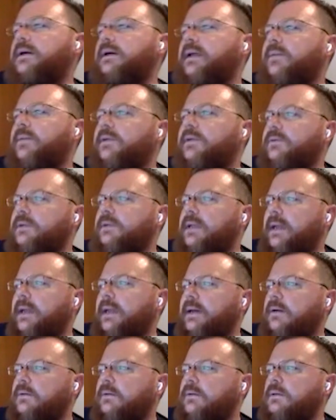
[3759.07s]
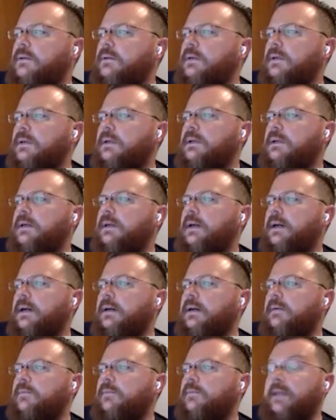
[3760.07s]
Can we do it now?
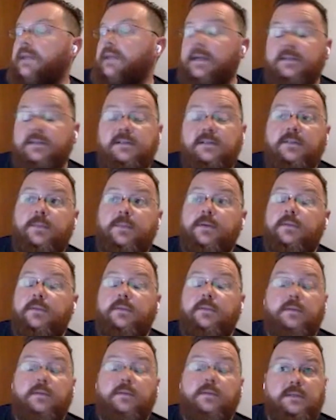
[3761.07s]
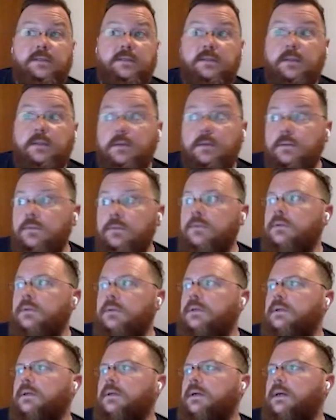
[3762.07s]
The answer to both of those is no.
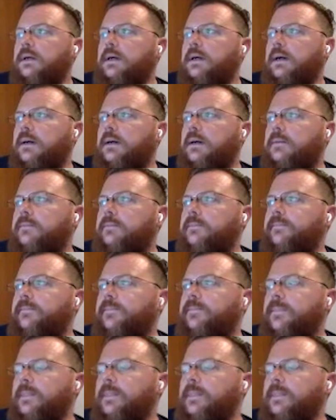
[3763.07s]
No,